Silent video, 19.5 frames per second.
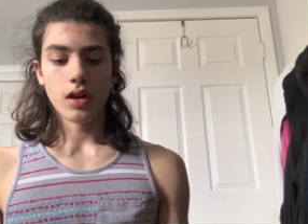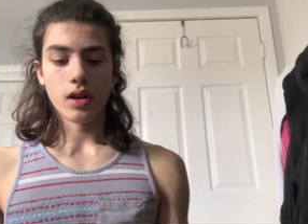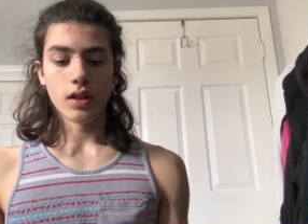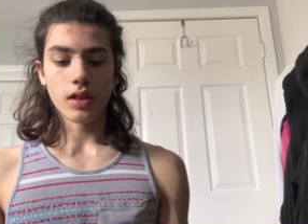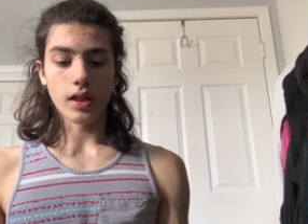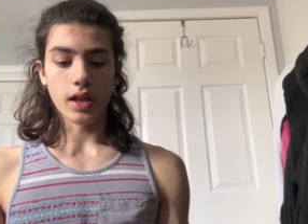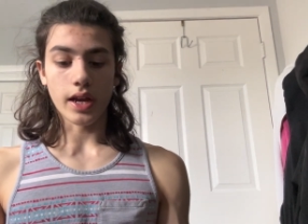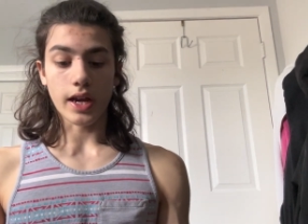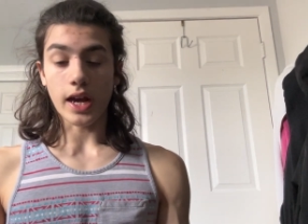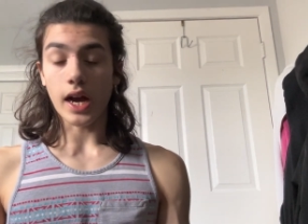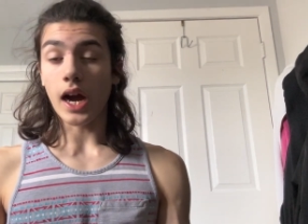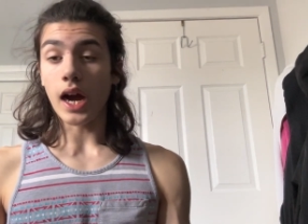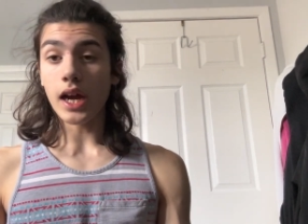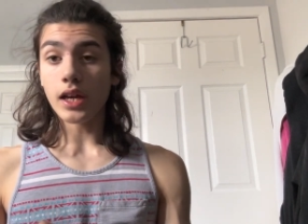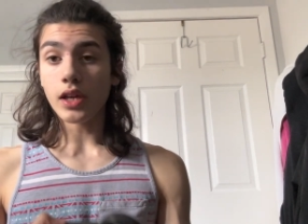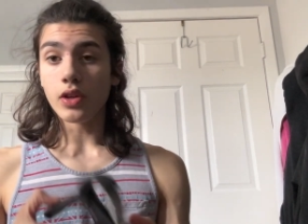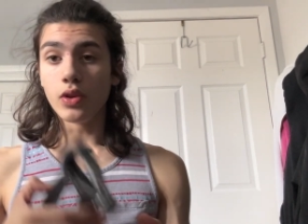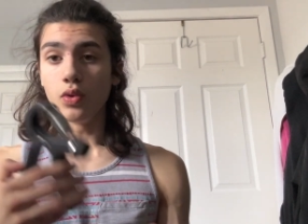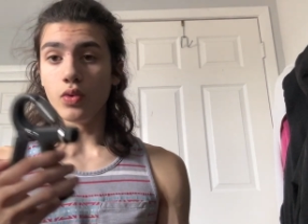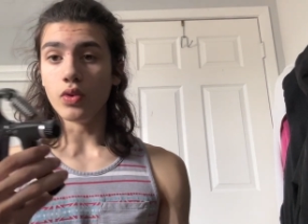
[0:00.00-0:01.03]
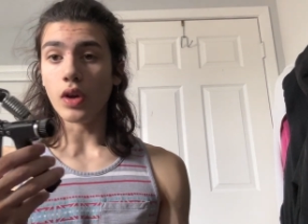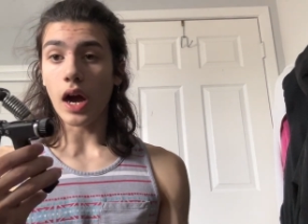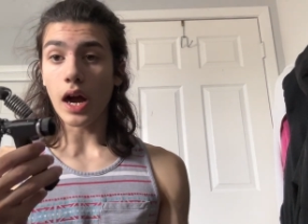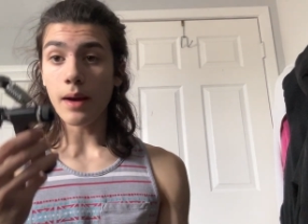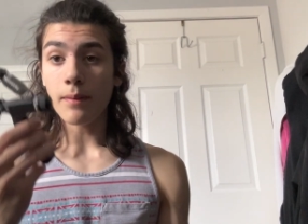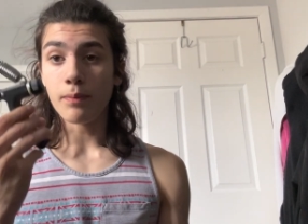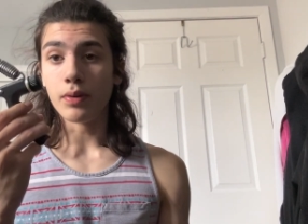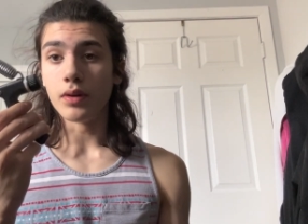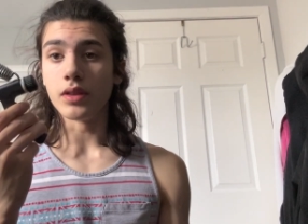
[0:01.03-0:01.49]
Like I use
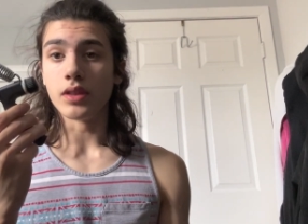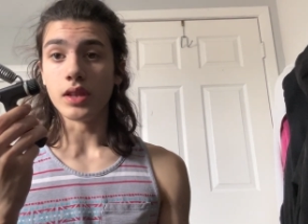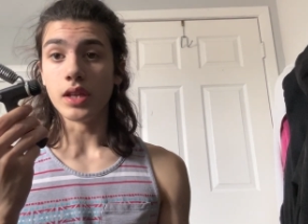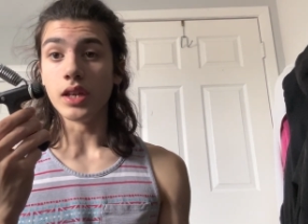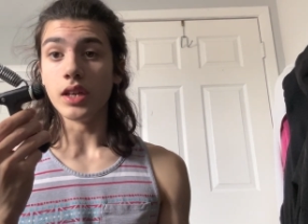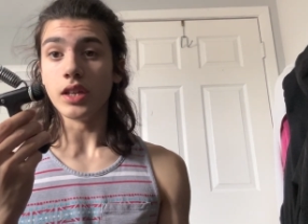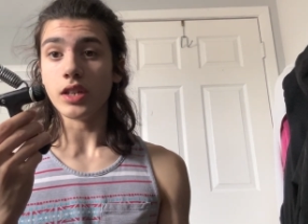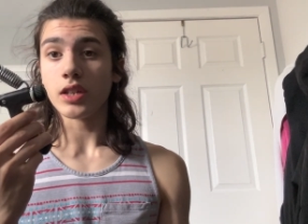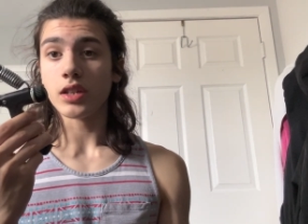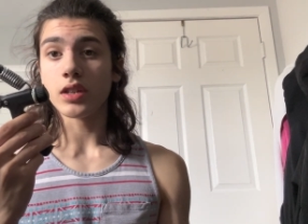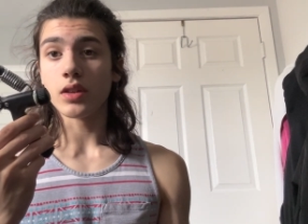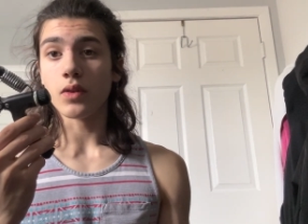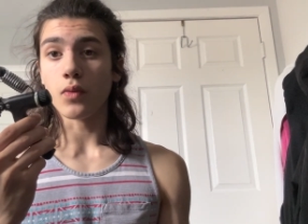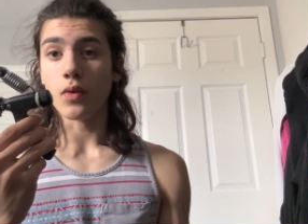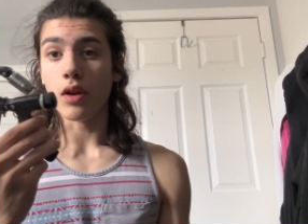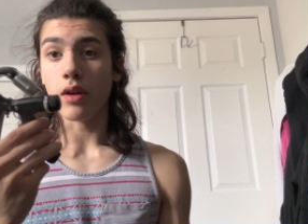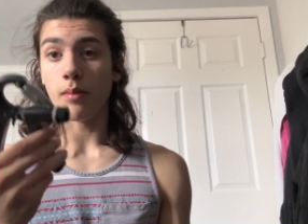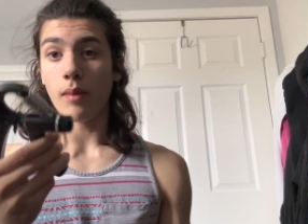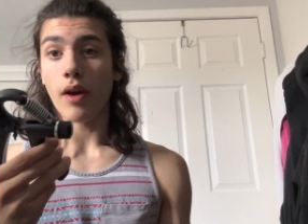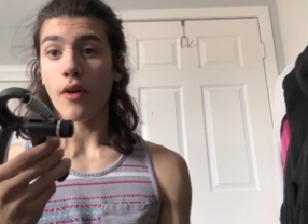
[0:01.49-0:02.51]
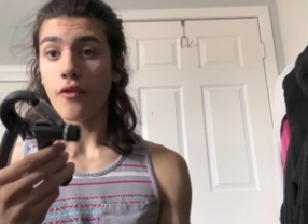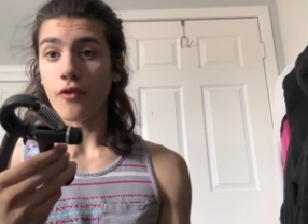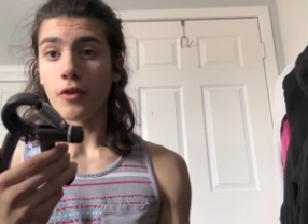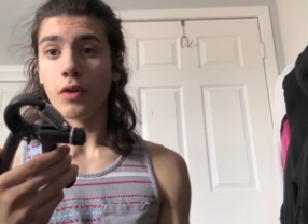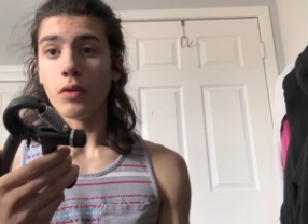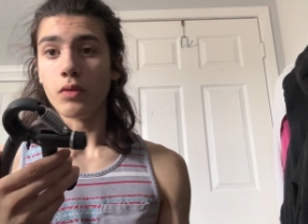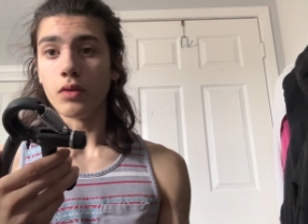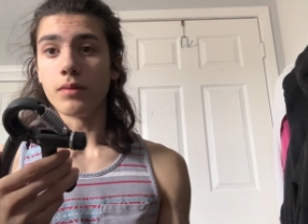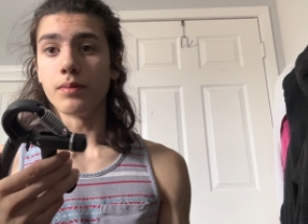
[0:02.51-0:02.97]
I put this where my
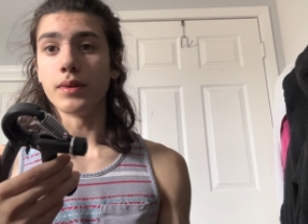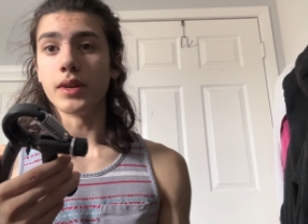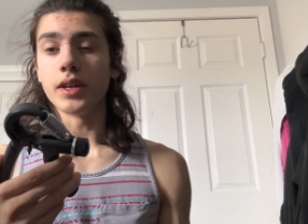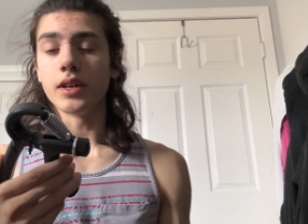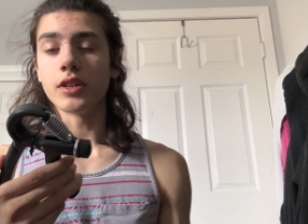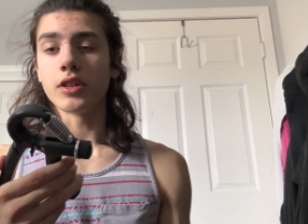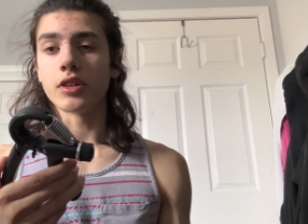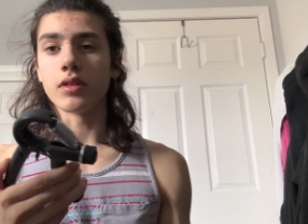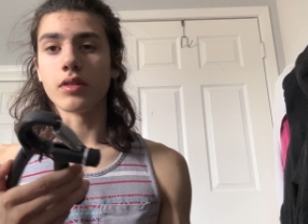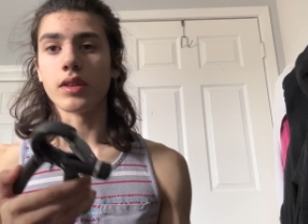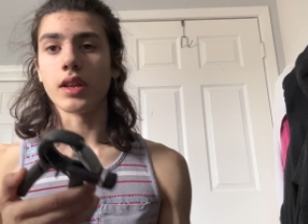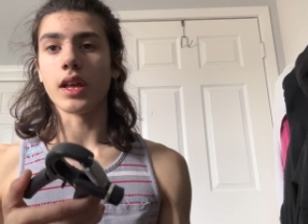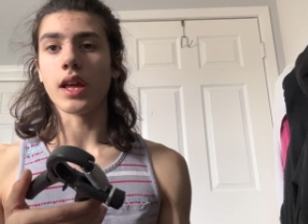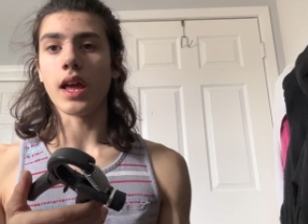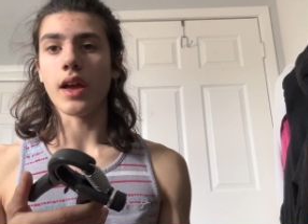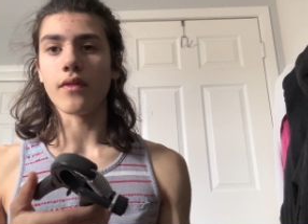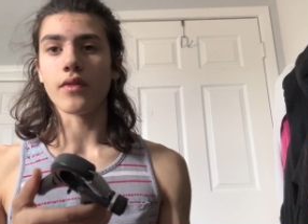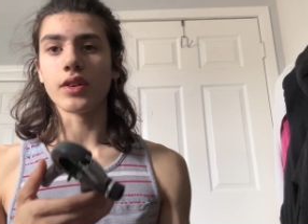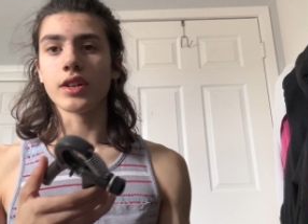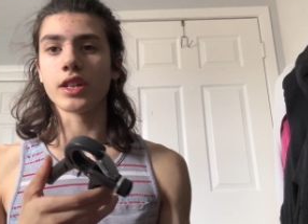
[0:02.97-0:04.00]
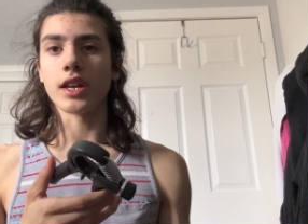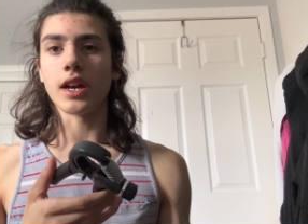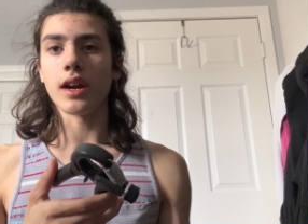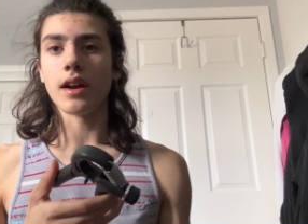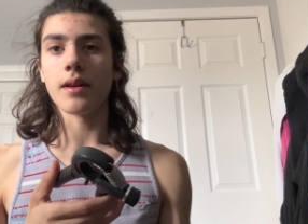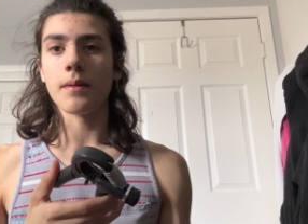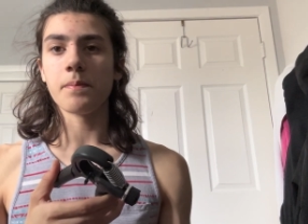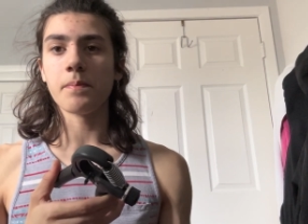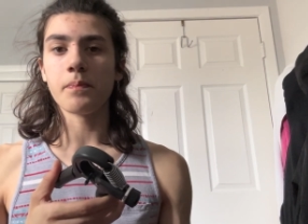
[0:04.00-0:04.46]
phone would be so that every
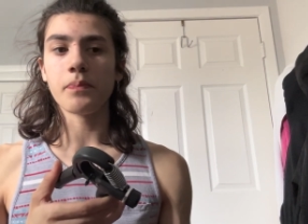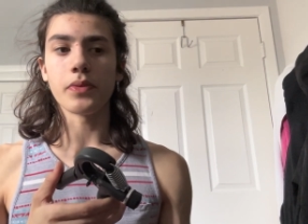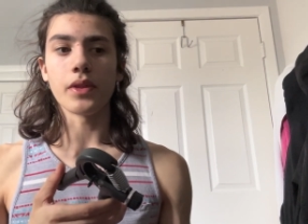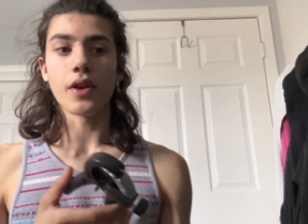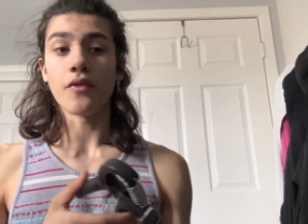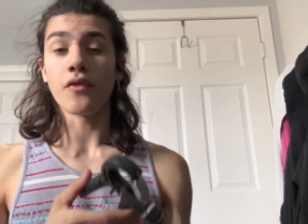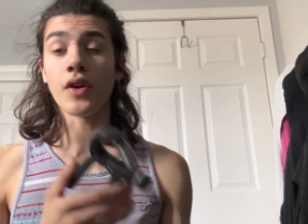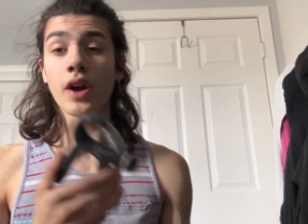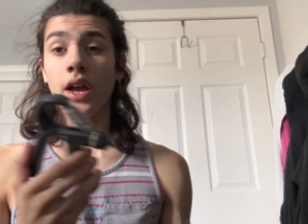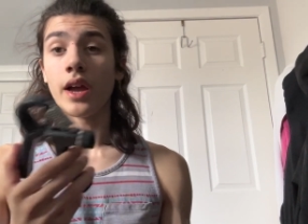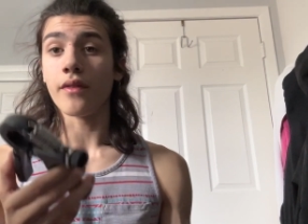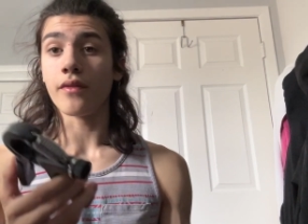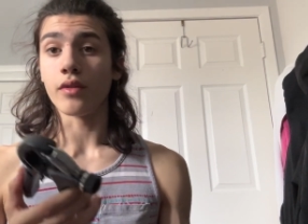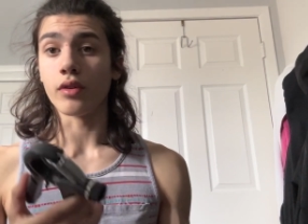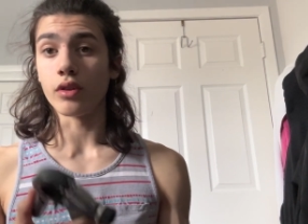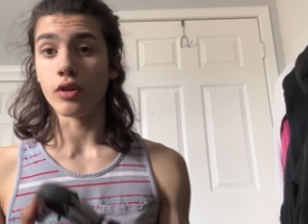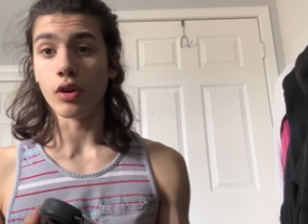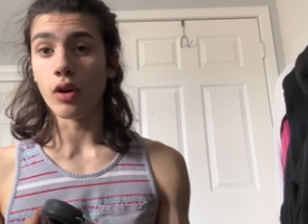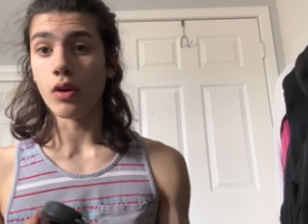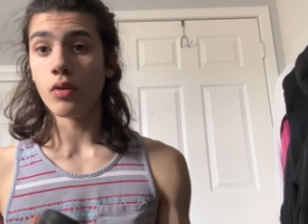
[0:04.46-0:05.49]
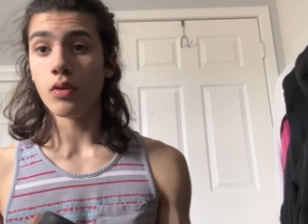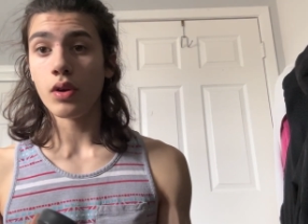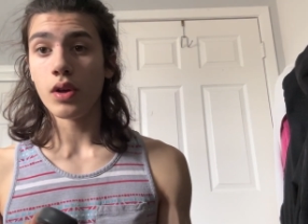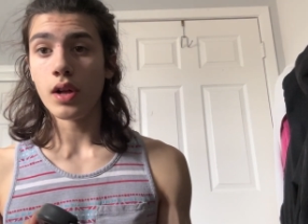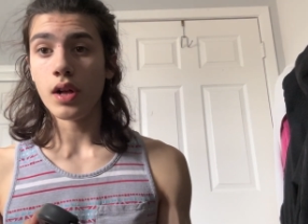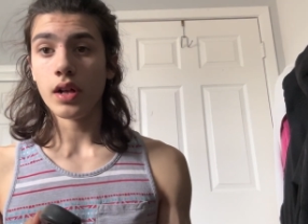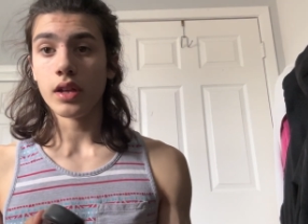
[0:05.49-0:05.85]
time if I ever go